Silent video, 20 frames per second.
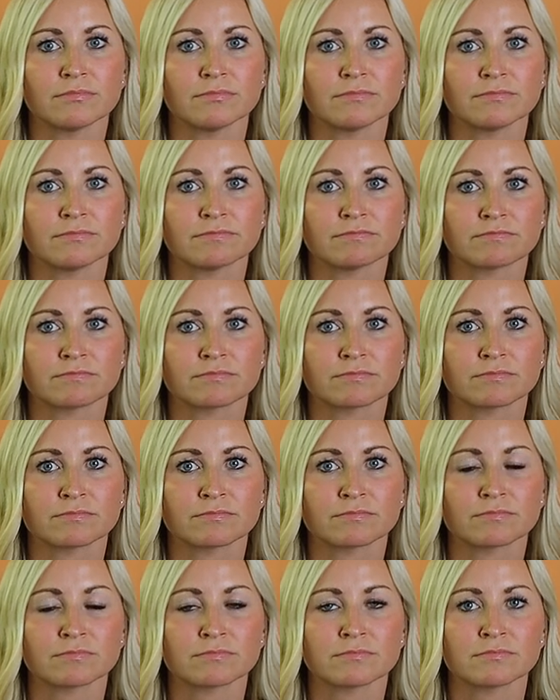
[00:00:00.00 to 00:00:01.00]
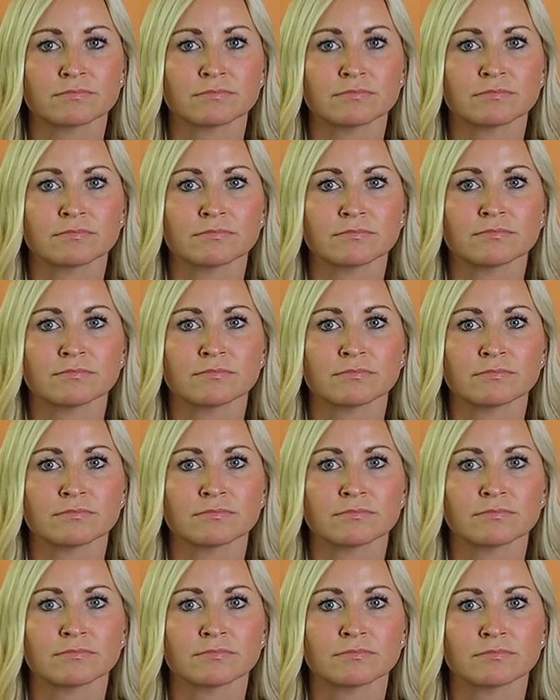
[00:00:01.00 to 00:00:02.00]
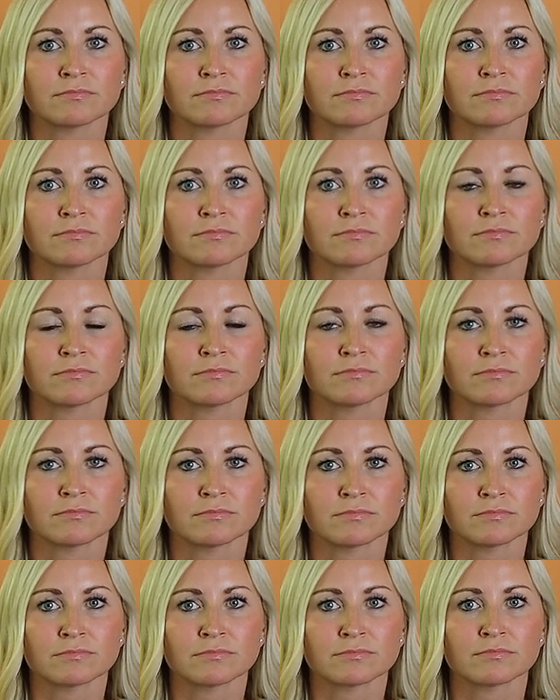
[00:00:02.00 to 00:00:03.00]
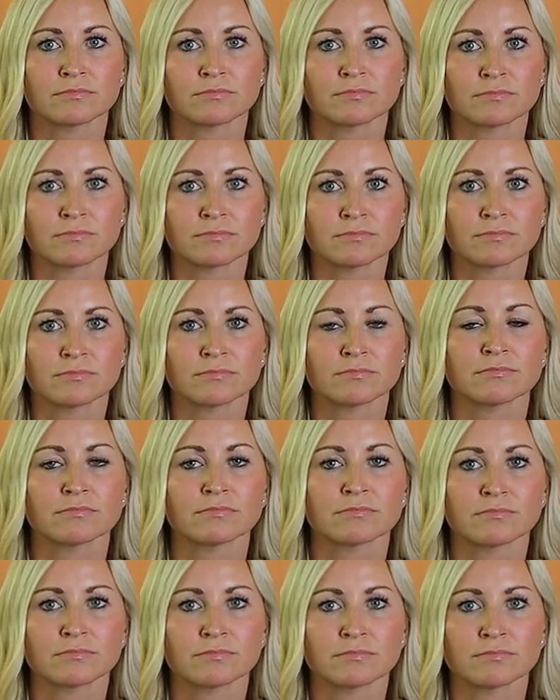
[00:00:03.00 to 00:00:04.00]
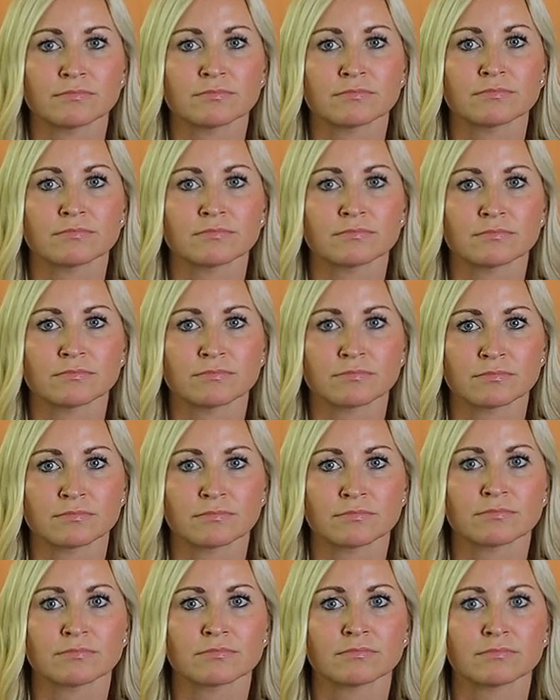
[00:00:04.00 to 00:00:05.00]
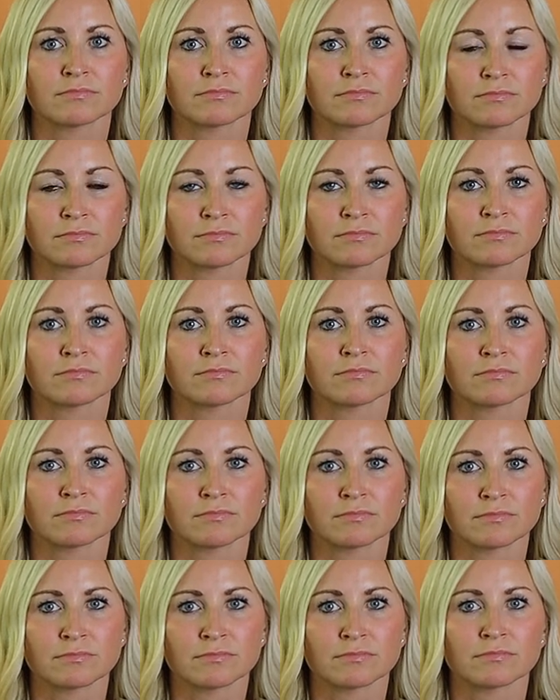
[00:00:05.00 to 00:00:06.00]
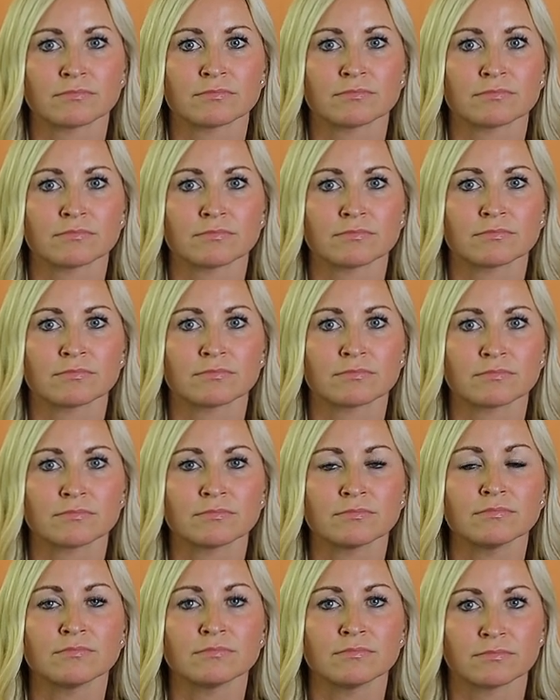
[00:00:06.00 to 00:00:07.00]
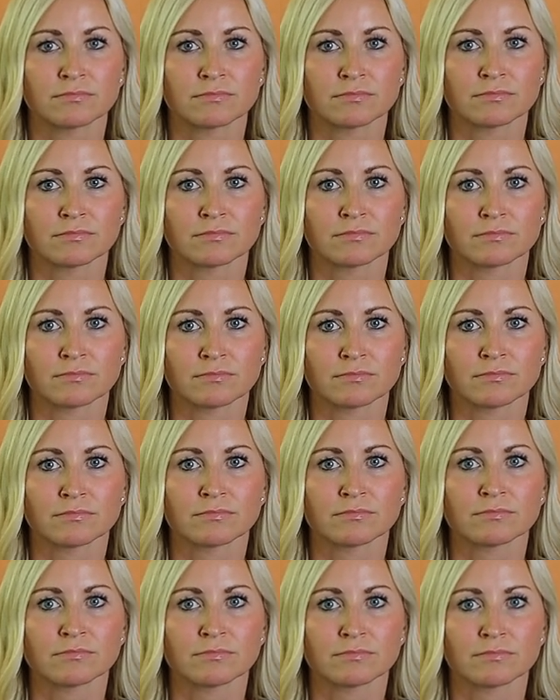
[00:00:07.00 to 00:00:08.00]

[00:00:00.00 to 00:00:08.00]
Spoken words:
No words are spoken by the person on screen.